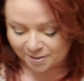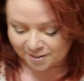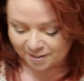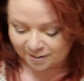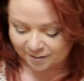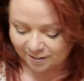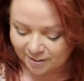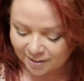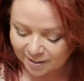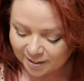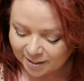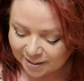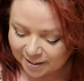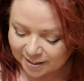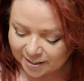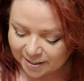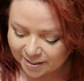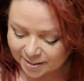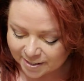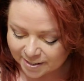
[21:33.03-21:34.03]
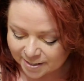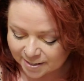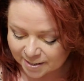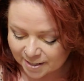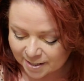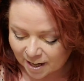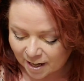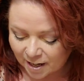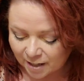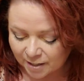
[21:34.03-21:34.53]
here is
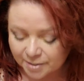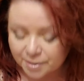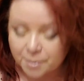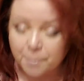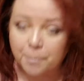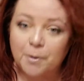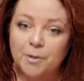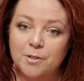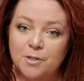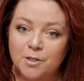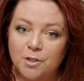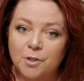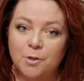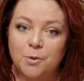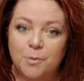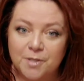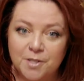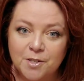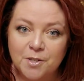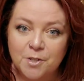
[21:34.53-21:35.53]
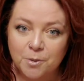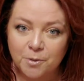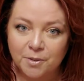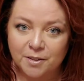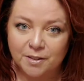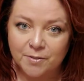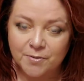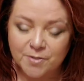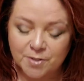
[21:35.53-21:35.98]
the person who is intuitive.